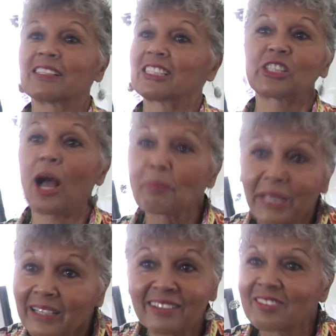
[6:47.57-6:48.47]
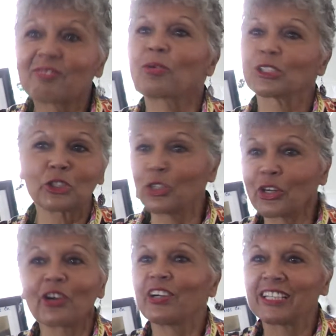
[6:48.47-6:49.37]
shopping for
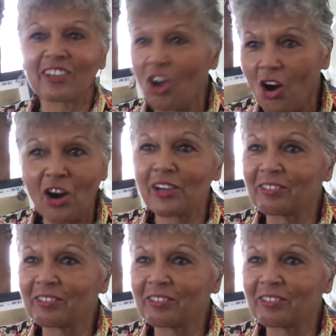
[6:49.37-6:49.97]
sugar and lard